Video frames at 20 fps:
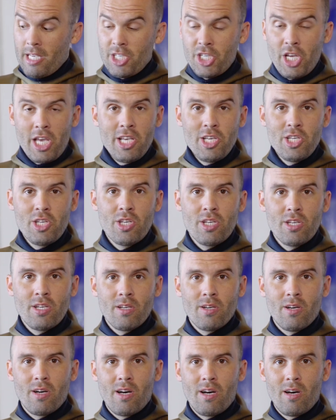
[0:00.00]
change
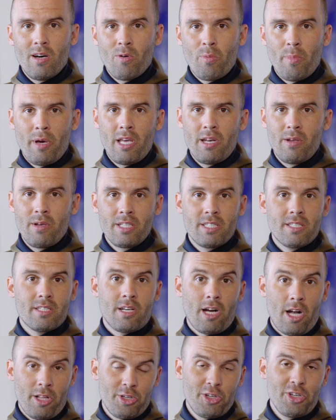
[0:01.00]
we made is
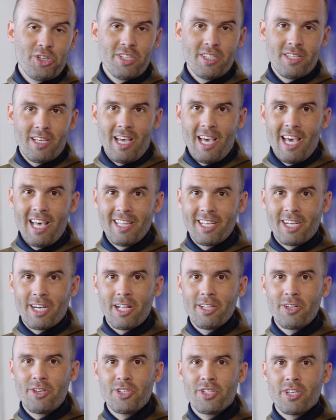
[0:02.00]
colors, and the
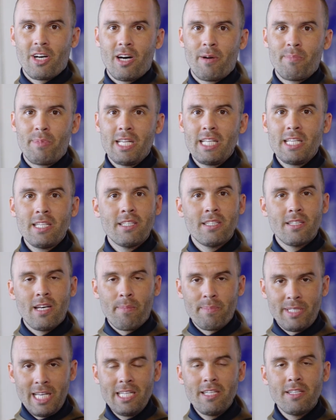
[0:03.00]
colors are
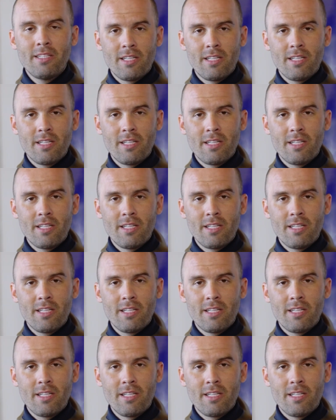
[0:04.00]
updated.